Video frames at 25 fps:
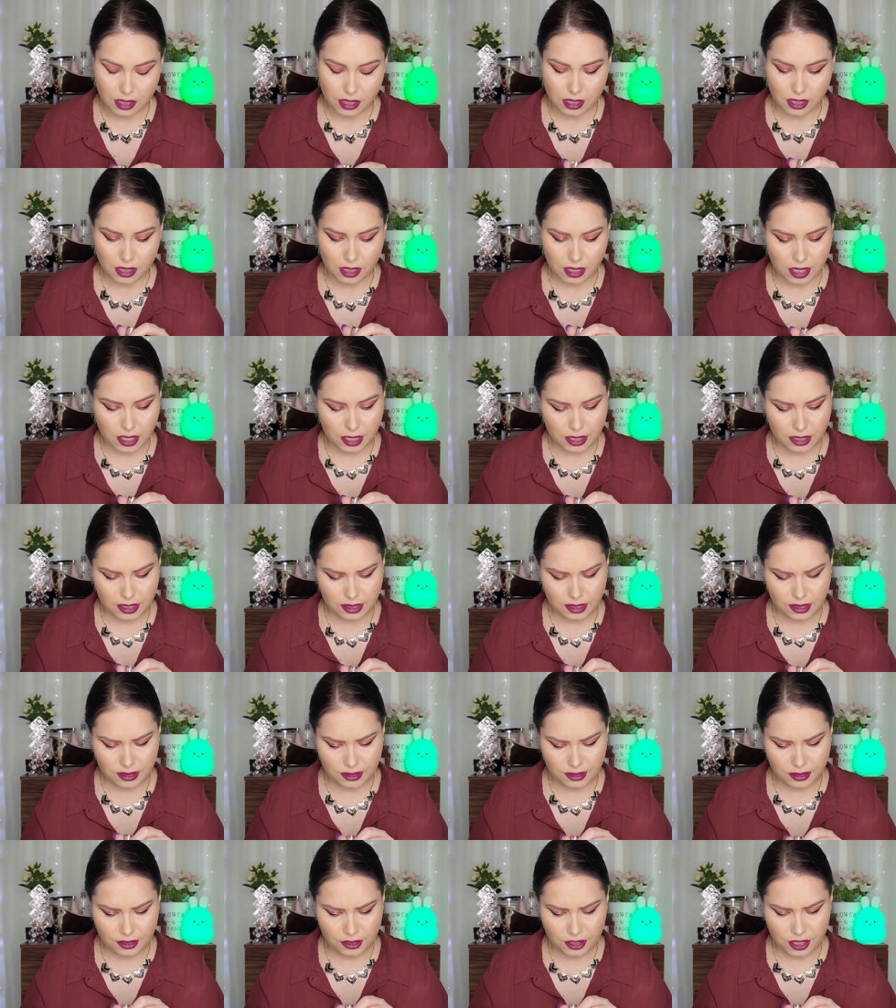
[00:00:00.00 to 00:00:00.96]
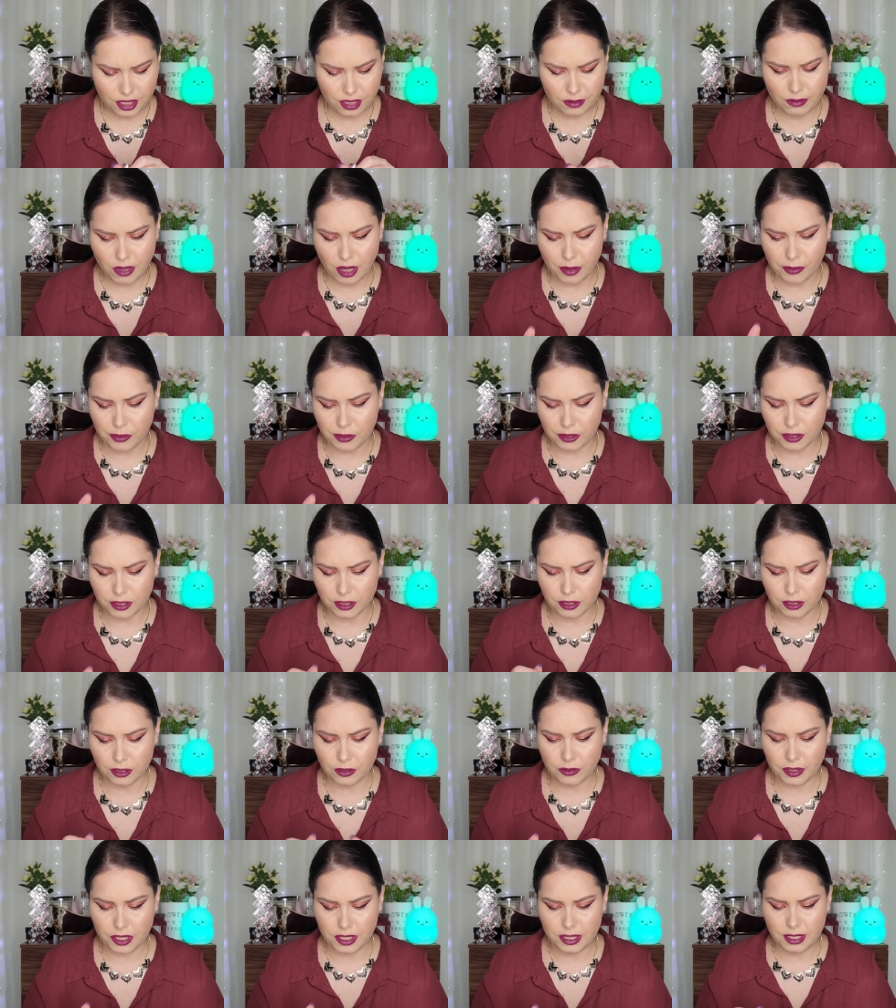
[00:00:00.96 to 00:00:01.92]
This is in the shade Bubbles.
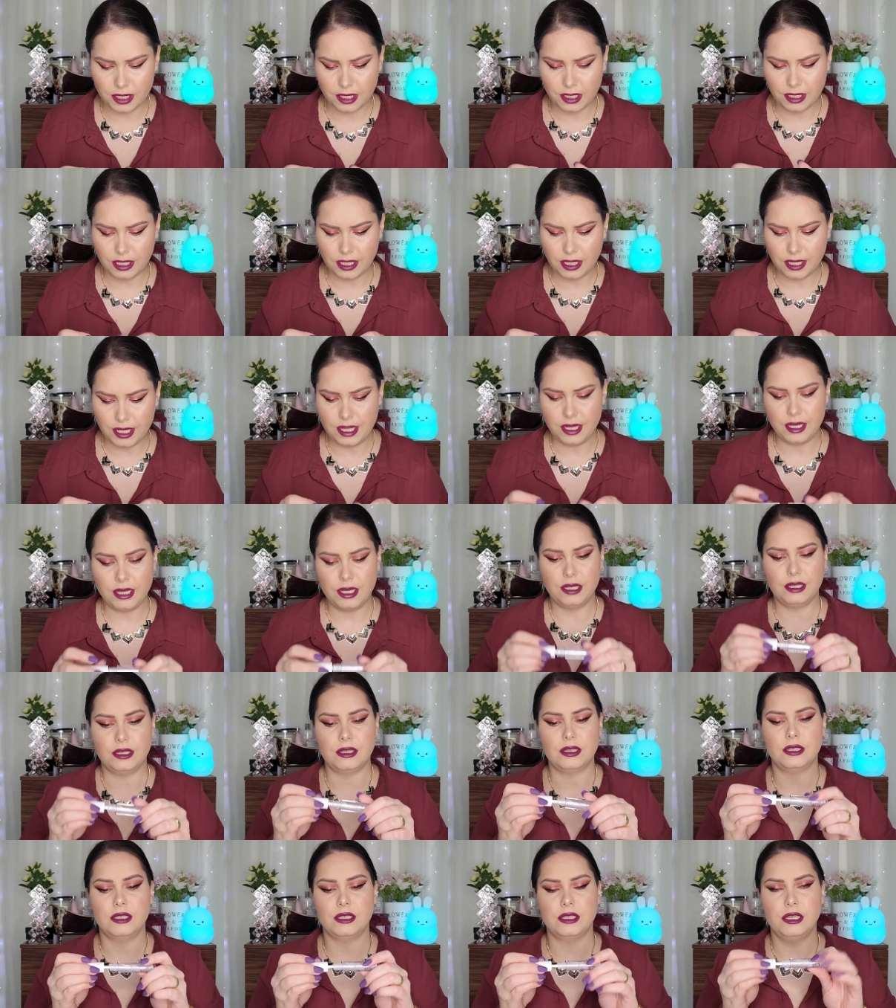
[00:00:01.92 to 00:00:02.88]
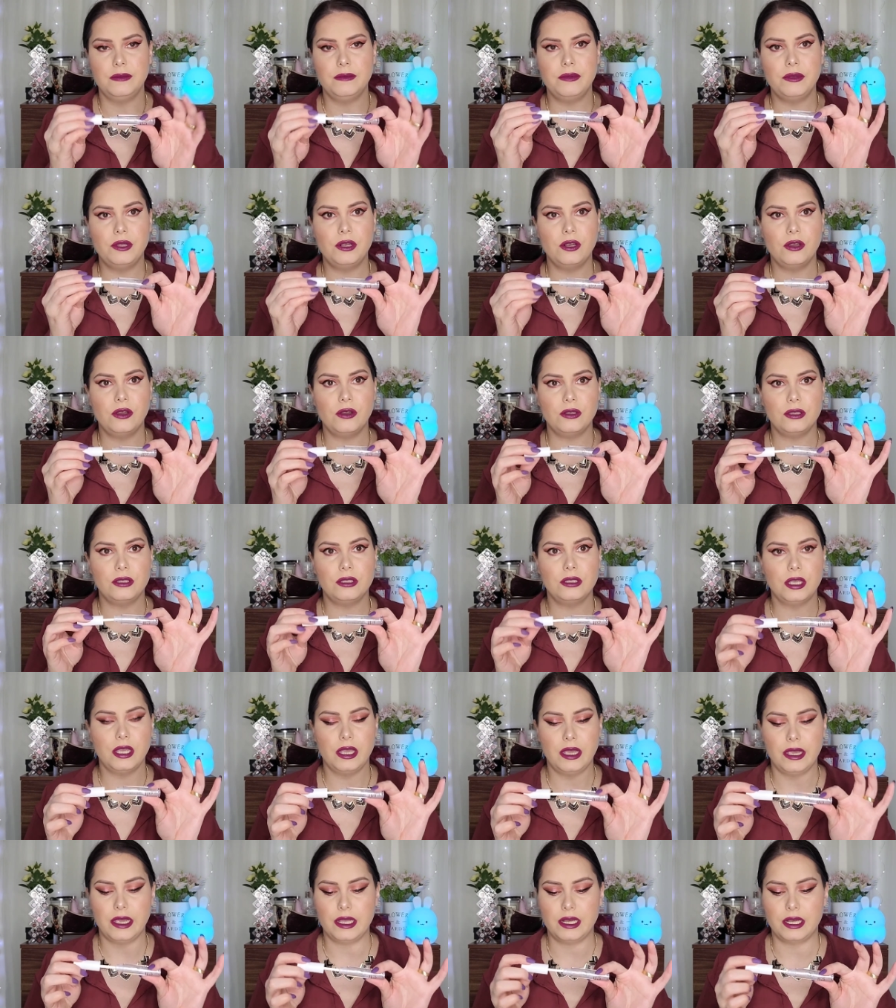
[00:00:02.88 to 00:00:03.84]
So it's a clear lip gloss,
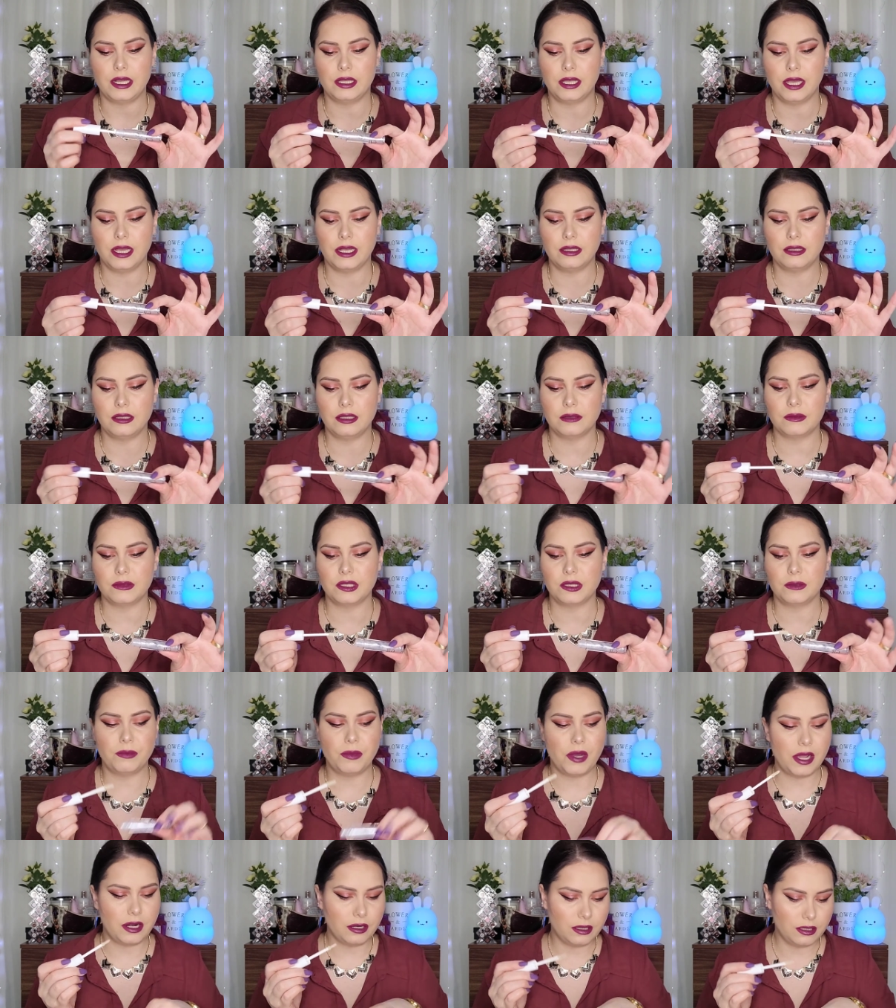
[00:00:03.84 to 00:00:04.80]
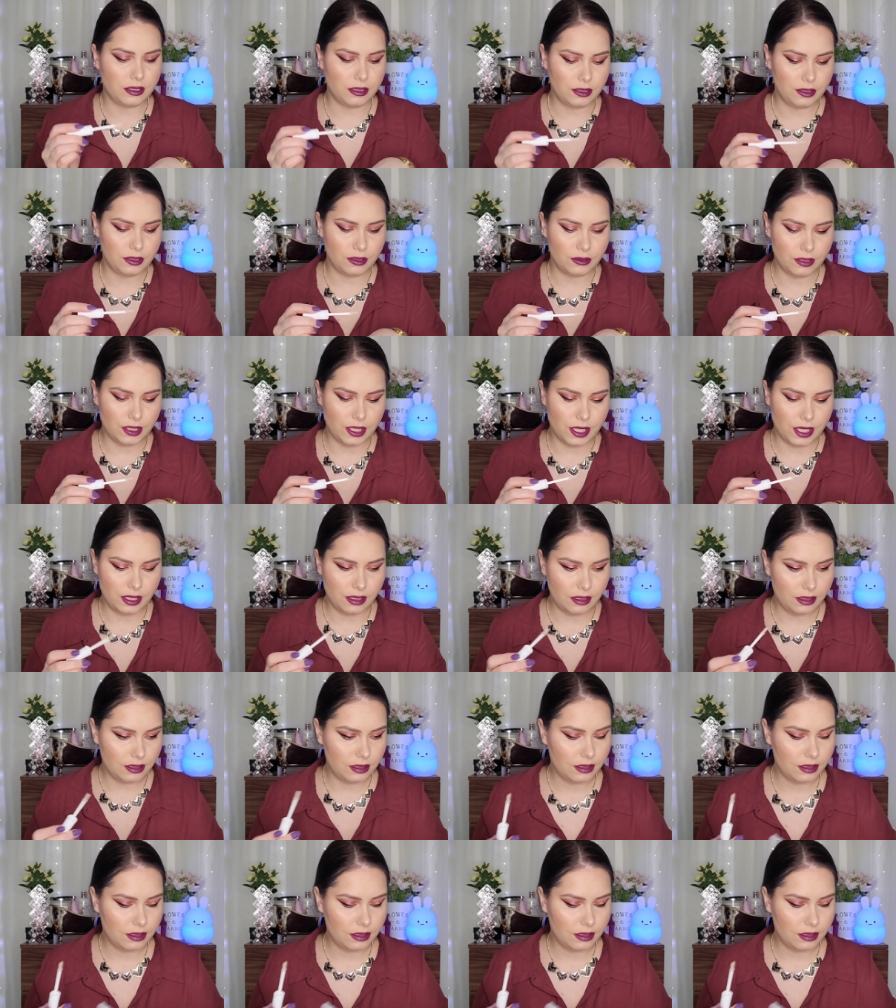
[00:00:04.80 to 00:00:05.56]
and it has some sparkles on it.